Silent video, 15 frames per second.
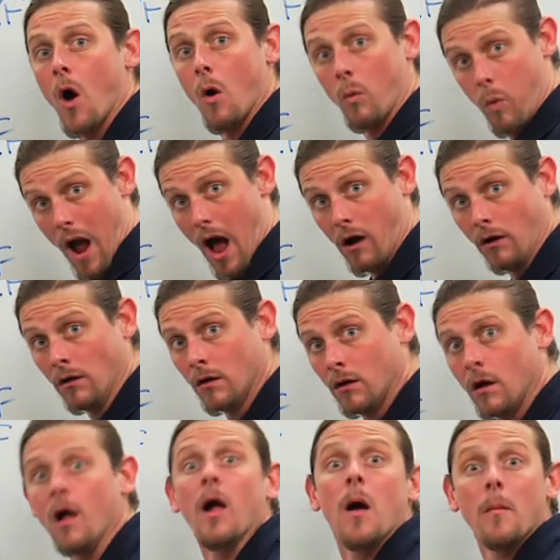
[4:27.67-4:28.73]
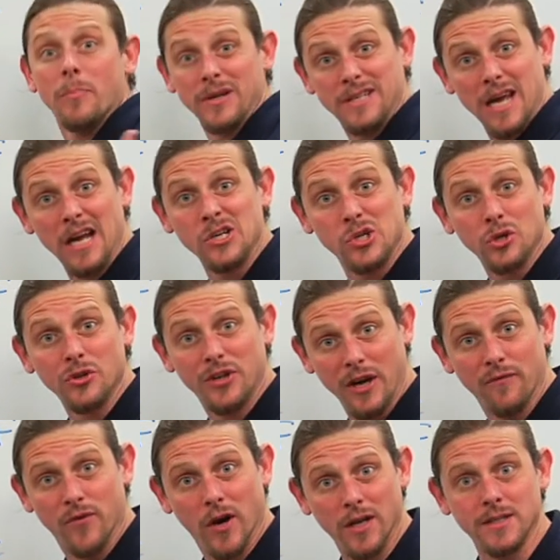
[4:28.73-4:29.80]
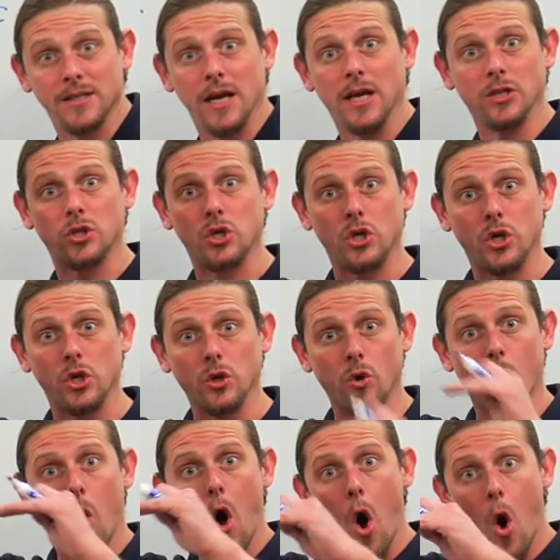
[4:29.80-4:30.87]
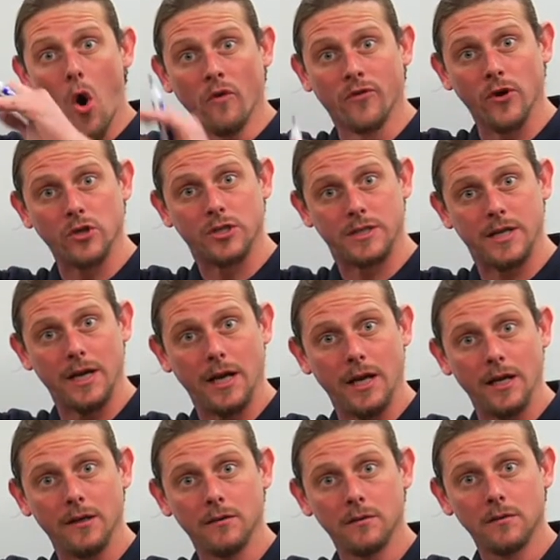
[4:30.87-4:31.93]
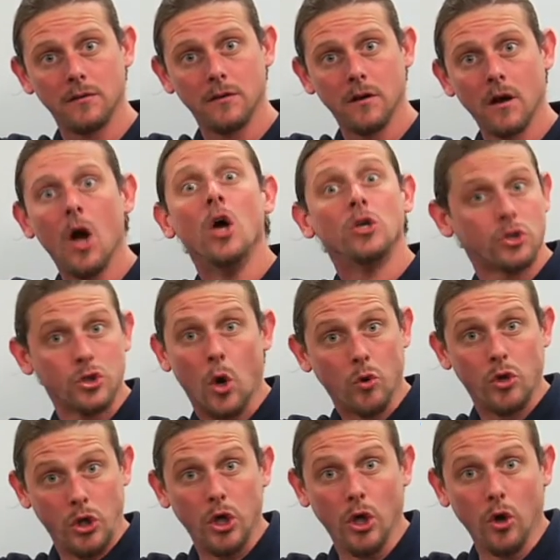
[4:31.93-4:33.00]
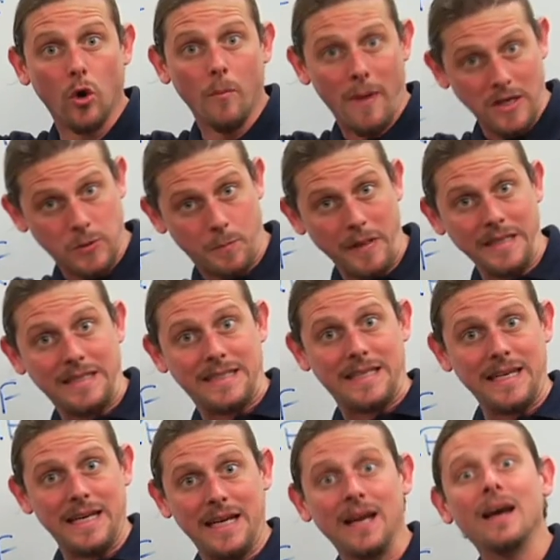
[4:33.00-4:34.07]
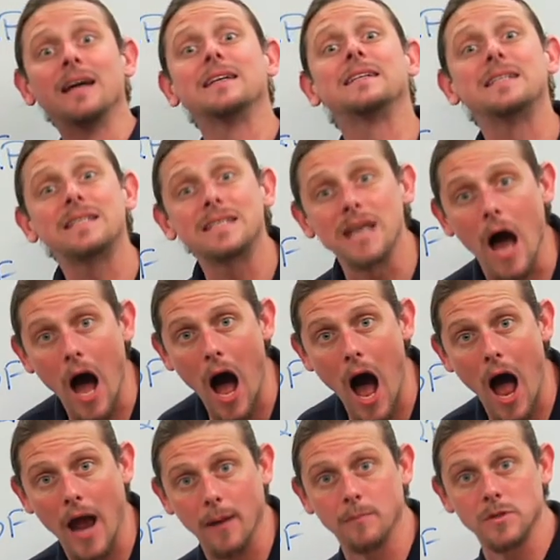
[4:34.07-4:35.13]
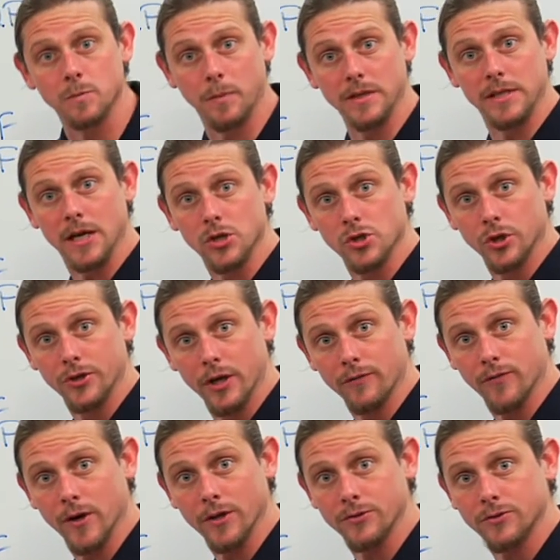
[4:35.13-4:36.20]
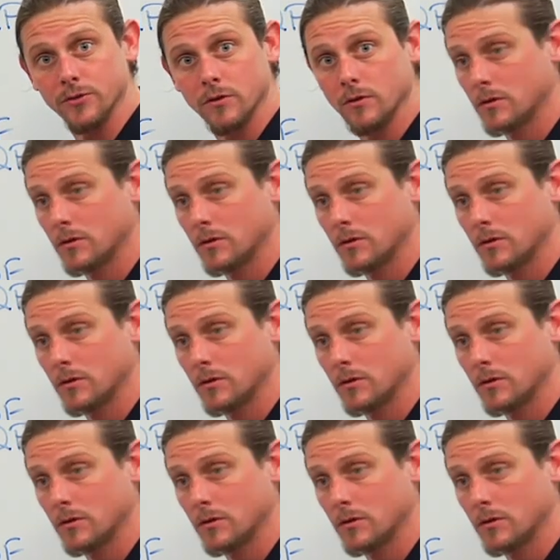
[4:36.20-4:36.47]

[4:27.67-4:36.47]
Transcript: Well, potential difference is Q over C, so Q must be C times potential difference.